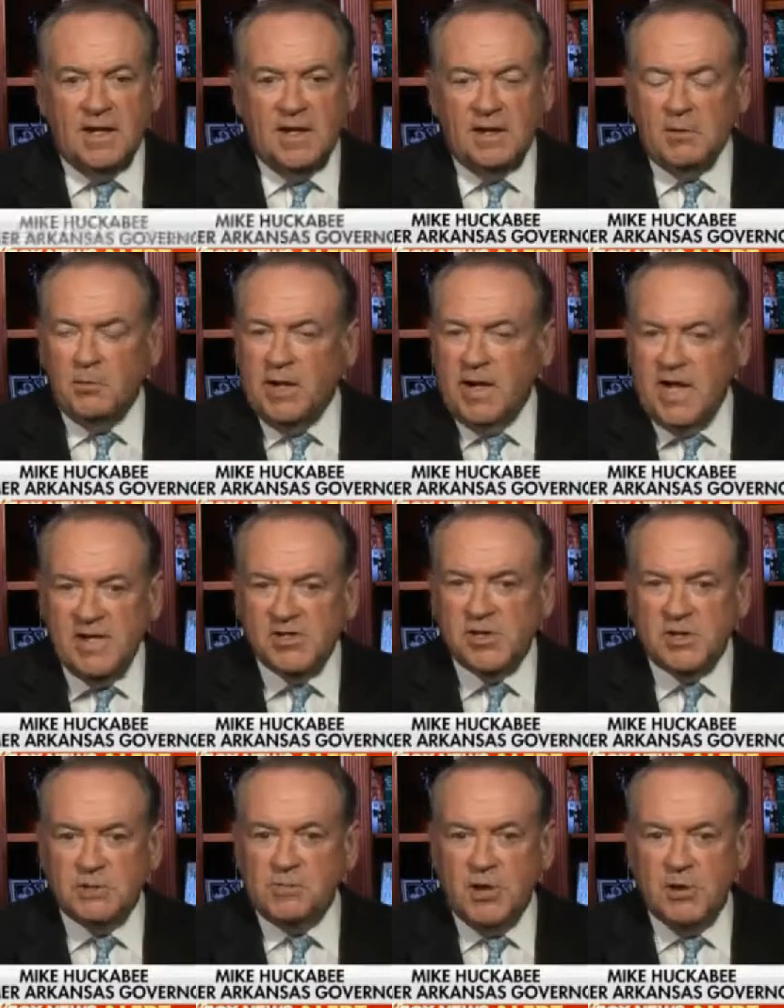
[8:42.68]
it. When he's
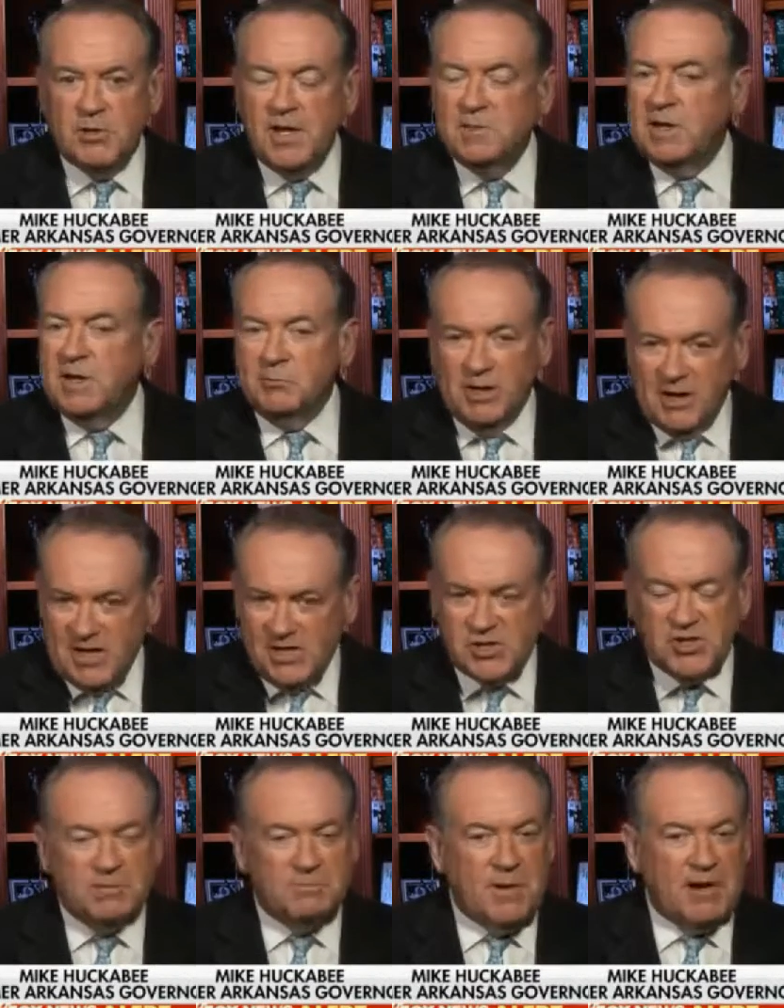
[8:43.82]
at the podium and when he's
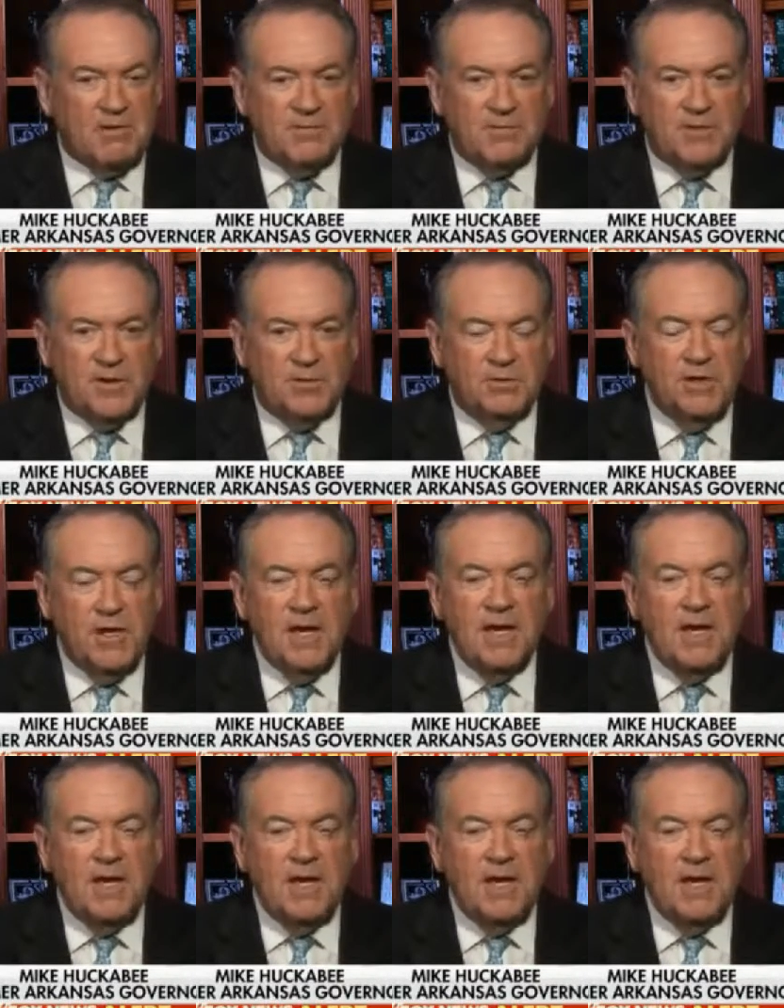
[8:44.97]
at the microphone,